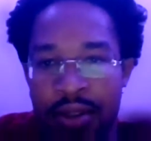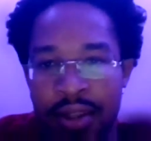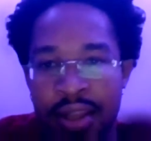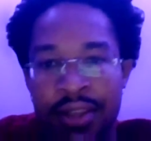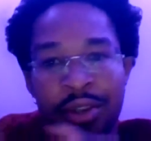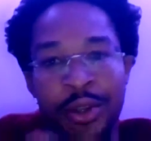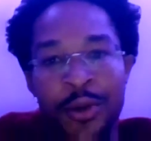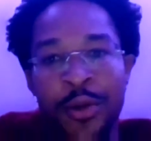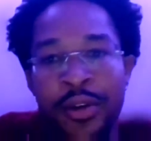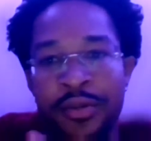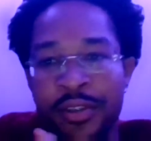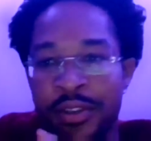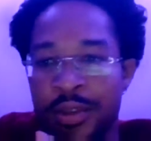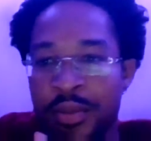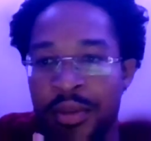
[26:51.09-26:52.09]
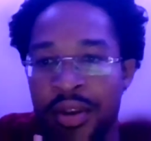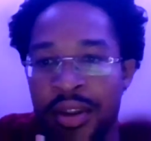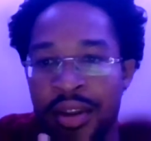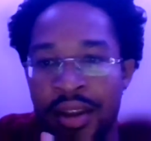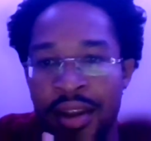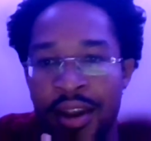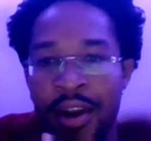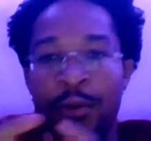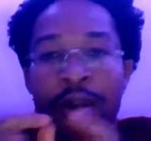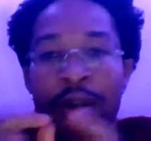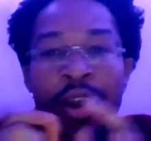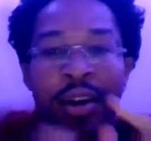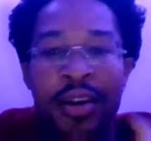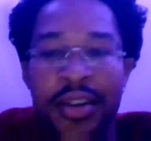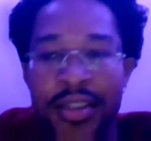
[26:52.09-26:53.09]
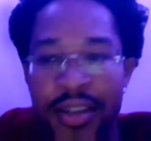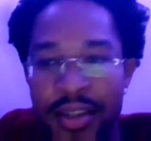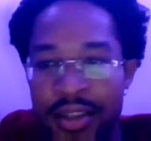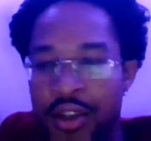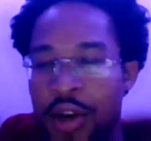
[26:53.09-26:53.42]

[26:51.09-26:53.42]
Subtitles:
That's a new word for somebody. Reluctant.